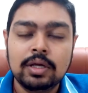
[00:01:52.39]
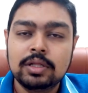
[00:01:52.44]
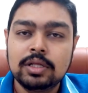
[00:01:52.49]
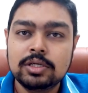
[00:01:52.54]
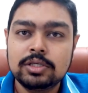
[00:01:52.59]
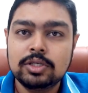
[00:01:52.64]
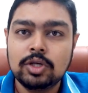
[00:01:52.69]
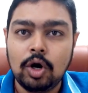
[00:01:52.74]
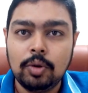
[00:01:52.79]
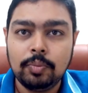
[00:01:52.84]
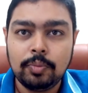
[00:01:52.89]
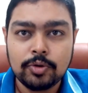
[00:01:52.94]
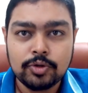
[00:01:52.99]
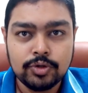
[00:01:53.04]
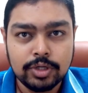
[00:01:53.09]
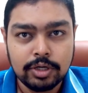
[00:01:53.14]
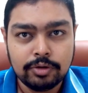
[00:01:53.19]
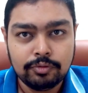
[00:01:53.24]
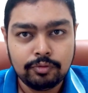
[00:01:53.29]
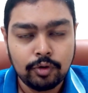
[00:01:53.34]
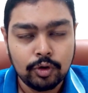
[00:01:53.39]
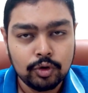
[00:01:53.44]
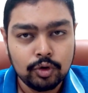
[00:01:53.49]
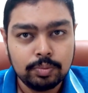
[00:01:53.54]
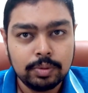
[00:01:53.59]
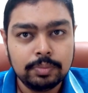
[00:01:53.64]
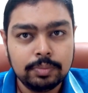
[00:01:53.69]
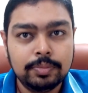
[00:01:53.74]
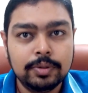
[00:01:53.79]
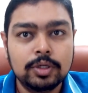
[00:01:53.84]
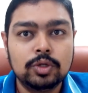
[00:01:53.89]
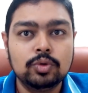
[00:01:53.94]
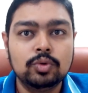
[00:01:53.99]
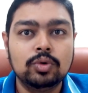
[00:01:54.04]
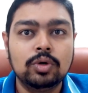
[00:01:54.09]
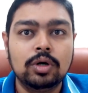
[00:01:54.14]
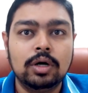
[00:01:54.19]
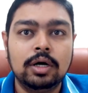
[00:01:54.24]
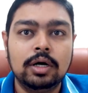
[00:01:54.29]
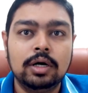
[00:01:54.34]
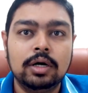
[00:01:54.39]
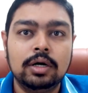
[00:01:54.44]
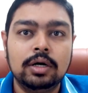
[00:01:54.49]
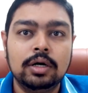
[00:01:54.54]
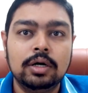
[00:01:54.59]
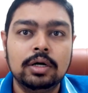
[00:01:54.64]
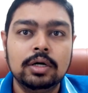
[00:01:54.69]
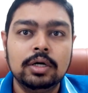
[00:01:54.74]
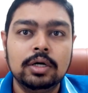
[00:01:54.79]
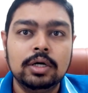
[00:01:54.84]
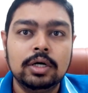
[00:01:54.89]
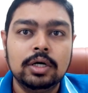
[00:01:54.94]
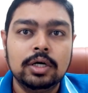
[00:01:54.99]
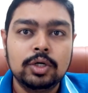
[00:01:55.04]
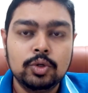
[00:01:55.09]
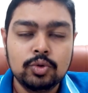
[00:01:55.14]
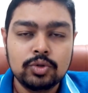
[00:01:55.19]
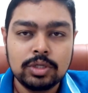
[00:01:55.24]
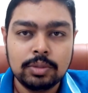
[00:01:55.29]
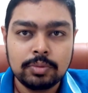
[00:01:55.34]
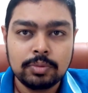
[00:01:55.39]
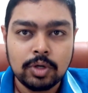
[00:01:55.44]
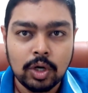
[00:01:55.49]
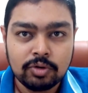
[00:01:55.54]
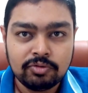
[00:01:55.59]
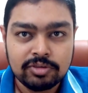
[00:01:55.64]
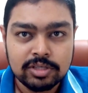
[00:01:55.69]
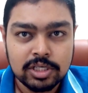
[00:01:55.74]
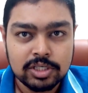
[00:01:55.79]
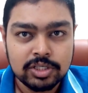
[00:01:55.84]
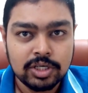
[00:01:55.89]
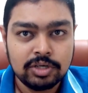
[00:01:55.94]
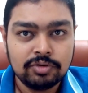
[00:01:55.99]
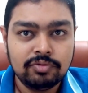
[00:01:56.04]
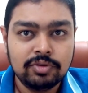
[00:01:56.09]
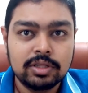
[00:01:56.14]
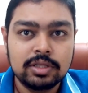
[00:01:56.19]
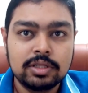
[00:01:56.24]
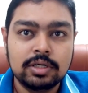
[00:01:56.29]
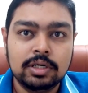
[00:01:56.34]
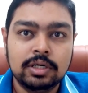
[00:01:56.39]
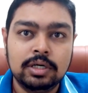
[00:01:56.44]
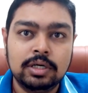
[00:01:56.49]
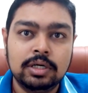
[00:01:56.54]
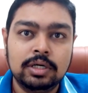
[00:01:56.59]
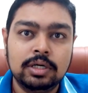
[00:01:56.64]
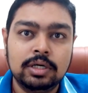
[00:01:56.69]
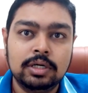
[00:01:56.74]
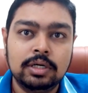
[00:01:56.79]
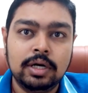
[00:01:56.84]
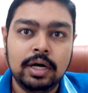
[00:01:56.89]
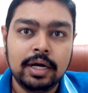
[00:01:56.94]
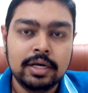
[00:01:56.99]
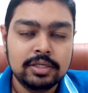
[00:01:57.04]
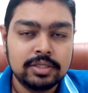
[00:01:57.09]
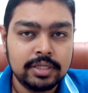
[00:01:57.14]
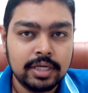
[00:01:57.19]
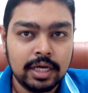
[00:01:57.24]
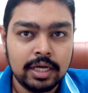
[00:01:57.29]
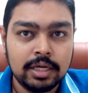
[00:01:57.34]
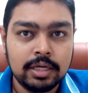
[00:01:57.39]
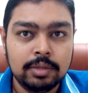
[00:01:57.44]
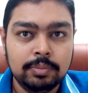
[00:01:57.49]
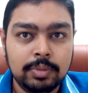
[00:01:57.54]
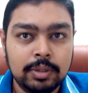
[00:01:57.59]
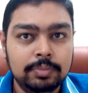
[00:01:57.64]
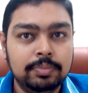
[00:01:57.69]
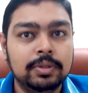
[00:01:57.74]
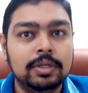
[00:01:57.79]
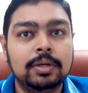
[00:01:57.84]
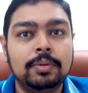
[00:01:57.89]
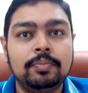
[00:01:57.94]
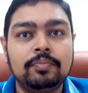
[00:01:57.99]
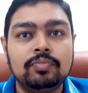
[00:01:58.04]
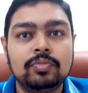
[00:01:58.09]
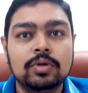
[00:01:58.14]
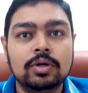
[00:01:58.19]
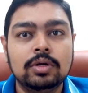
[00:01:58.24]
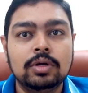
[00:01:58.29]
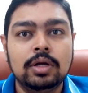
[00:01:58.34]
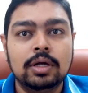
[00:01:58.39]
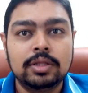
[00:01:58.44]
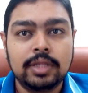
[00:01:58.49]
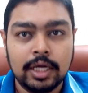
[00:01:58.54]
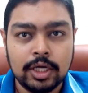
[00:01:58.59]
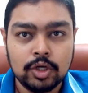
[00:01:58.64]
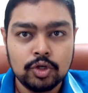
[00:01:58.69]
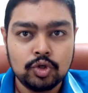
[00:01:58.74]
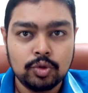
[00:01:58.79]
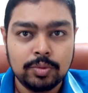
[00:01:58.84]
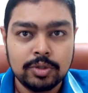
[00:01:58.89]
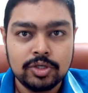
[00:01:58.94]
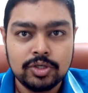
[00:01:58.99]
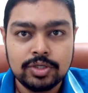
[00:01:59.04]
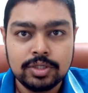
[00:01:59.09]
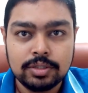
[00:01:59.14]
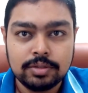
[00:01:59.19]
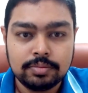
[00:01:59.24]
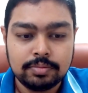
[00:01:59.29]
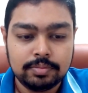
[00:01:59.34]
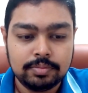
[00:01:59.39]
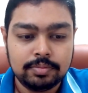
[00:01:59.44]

This is an opportunity for you people to do some conversation with ICAI people. Thank you so much.